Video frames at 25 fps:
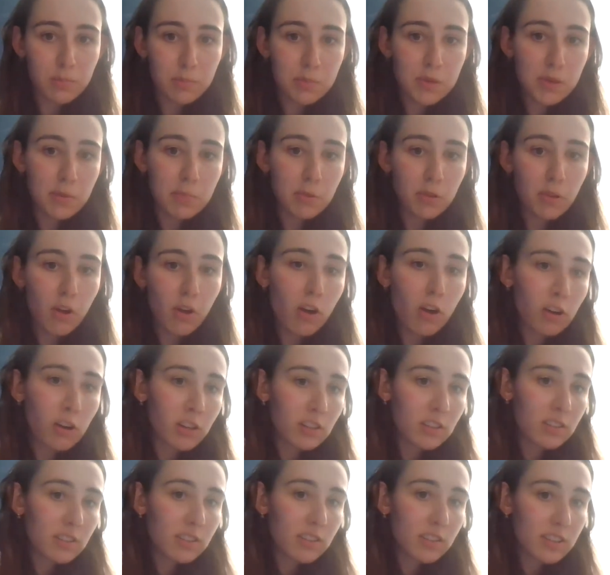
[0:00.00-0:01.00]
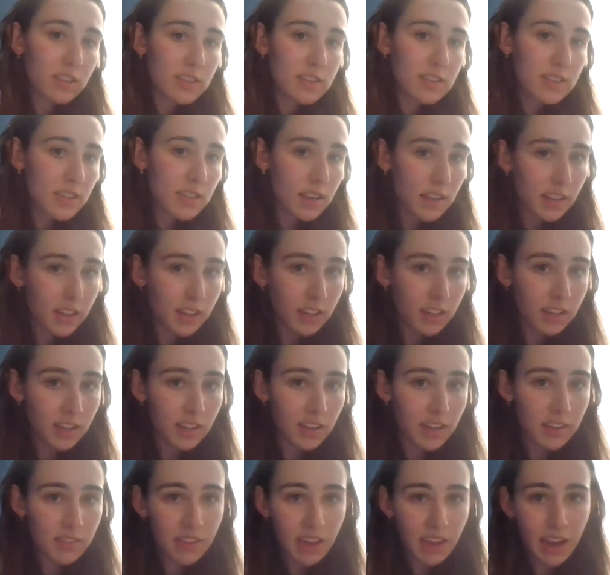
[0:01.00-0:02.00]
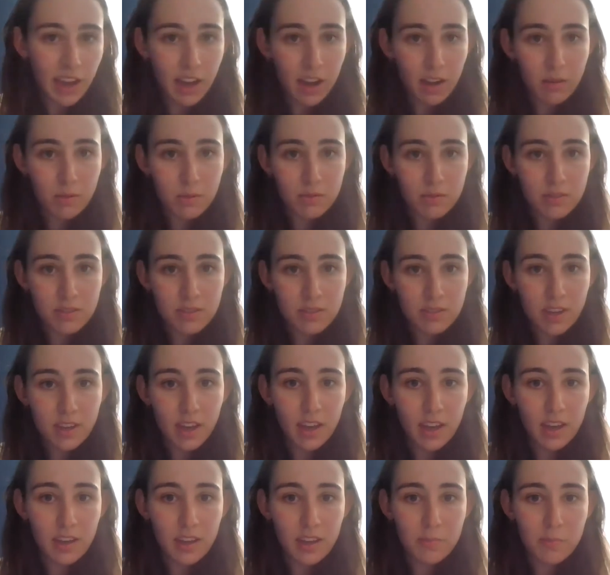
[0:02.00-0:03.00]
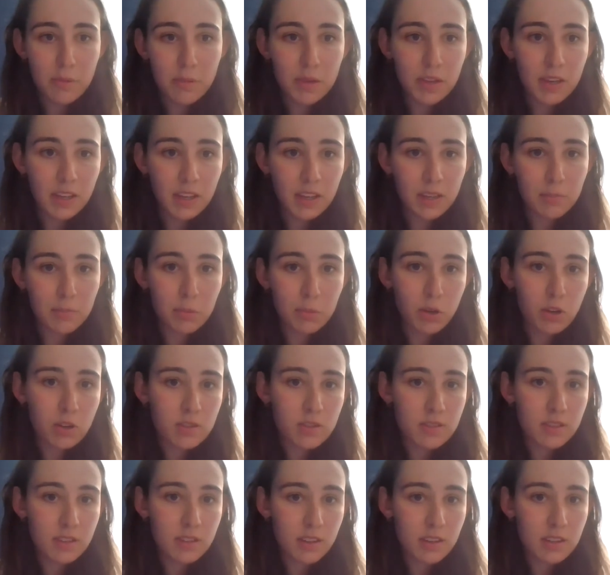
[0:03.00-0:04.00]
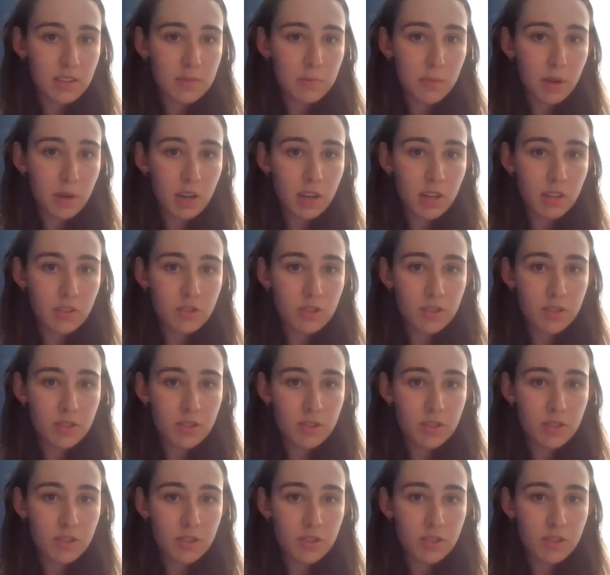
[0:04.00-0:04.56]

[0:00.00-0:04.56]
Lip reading: People aren't sitting in the house and bidding in person as much.